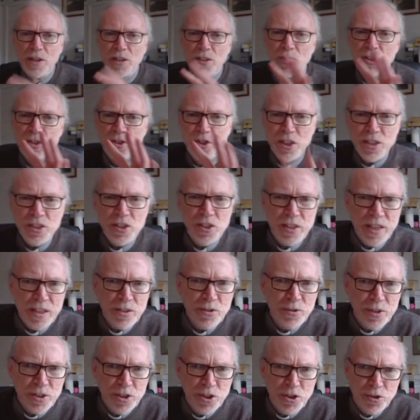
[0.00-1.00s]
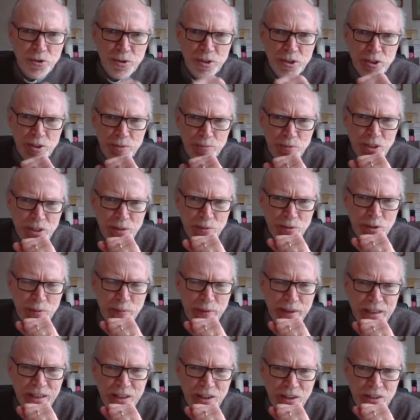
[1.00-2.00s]
So Jesus entering to Jerusalem seems to
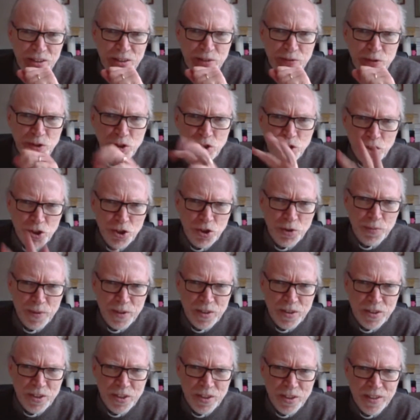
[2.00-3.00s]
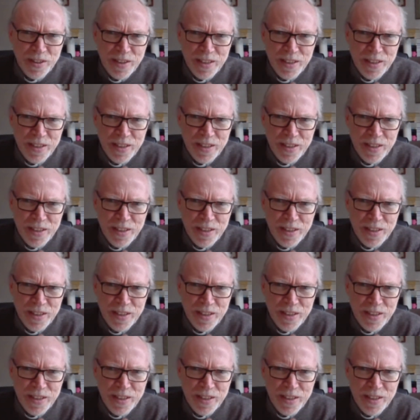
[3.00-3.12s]
be a kind of judgment.